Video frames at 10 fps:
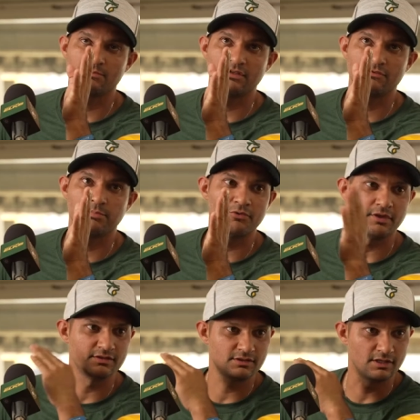months
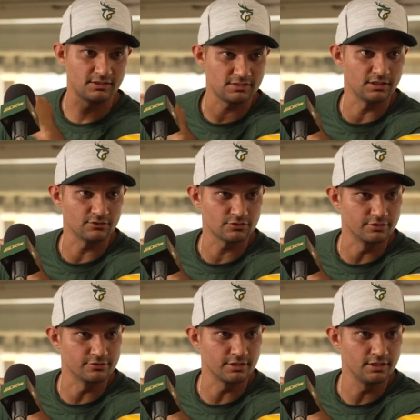post ACL
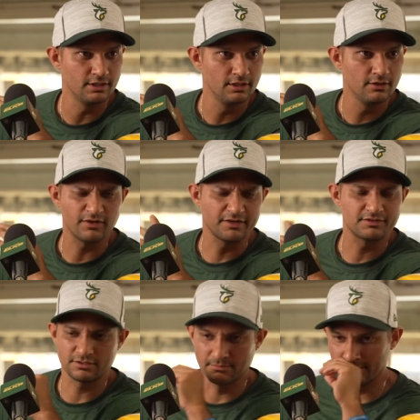surgery, mm-hmm,
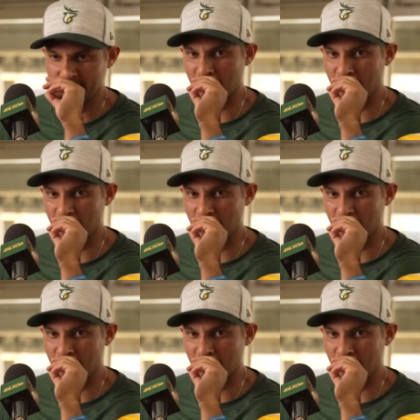5-6 months.